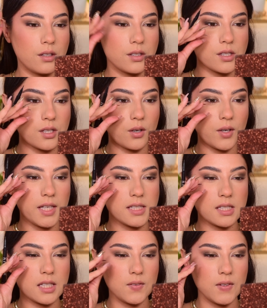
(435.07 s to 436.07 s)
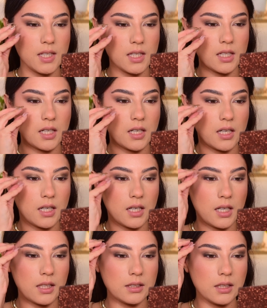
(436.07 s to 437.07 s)
So it's giving
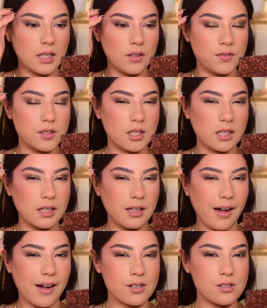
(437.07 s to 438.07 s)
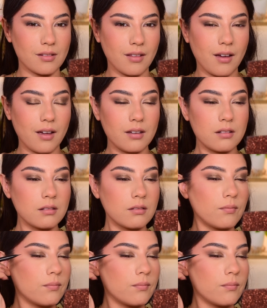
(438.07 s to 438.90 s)
a lift to the lash line.